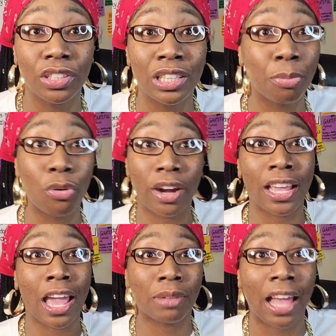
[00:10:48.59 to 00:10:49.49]
the board
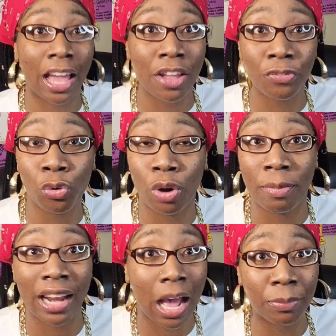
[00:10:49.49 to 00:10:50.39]
game life or
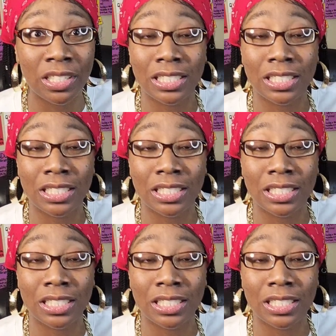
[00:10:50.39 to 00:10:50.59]
Monopoly,